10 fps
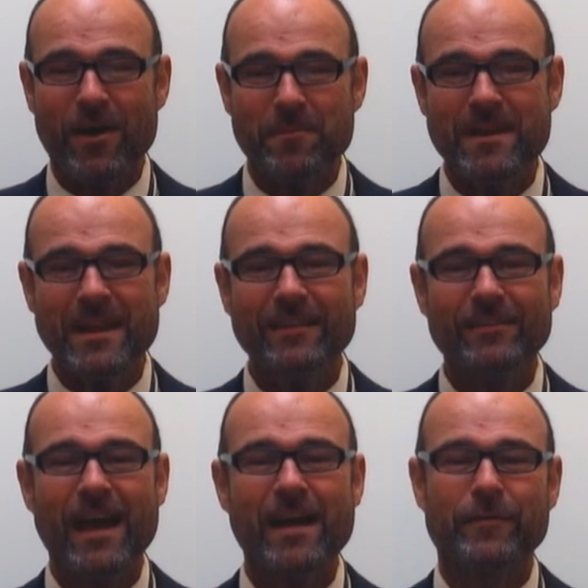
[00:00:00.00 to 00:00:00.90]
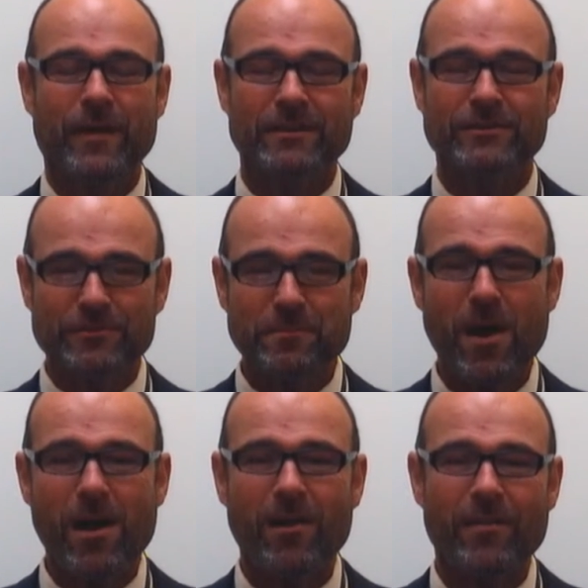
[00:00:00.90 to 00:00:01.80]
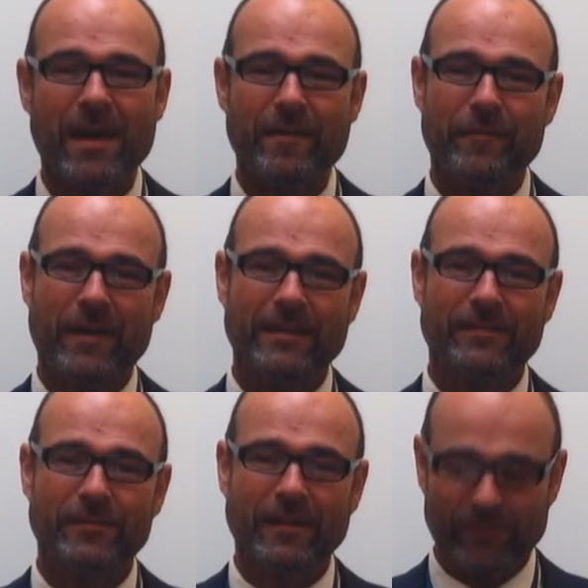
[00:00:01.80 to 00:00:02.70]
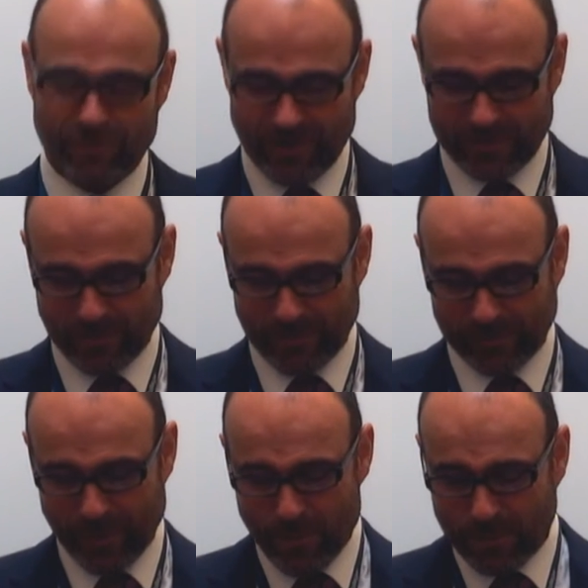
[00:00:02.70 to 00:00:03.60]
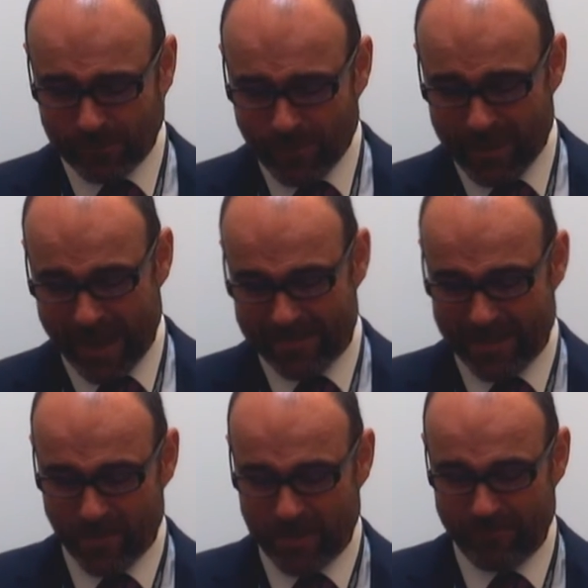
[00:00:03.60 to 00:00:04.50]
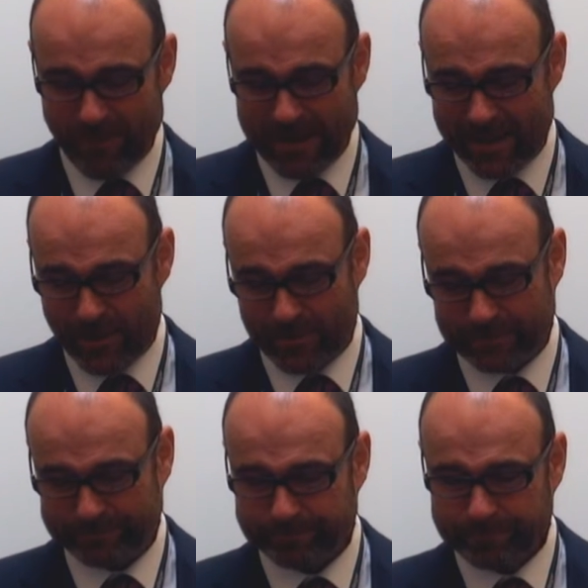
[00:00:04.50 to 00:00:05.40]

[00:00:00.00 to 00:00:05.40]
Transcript: up, need to have a smile on their face this Christmas. So we'll do that. That would be really good.